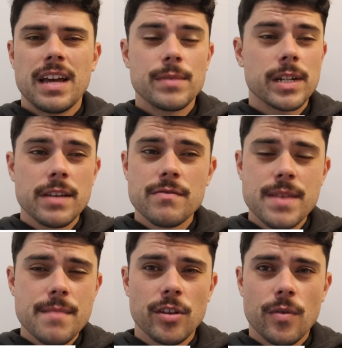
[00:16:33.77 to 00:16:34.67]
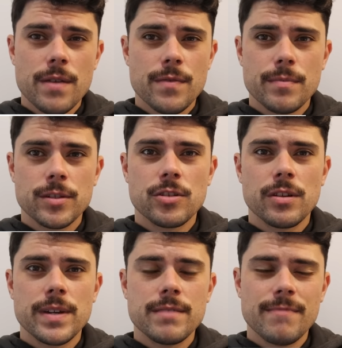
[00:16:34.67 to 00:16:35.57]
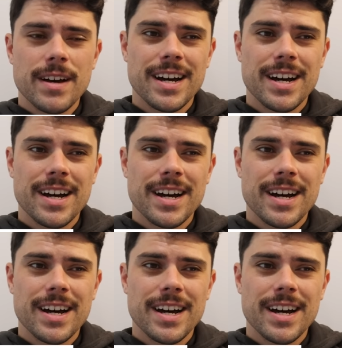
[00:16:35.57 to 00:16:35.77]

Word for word: Am I going to give them heaps of credit for the position they're in?